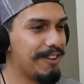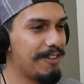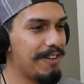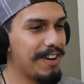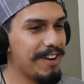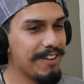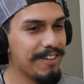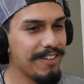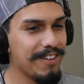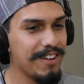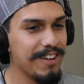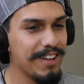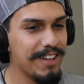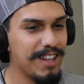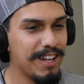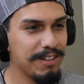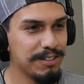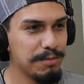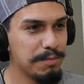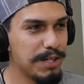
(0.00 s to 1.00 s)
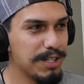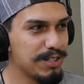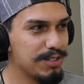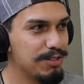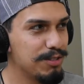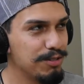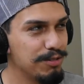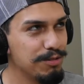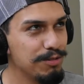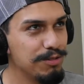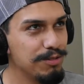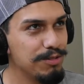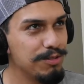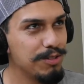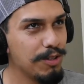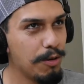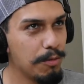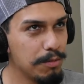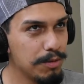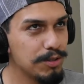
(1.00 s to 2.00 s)
Laredo. That was about
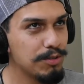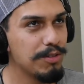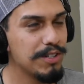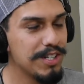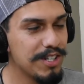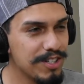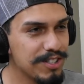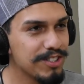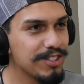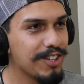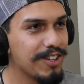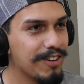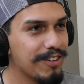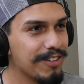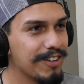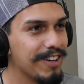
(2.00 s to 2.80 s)
almost 3 years ago.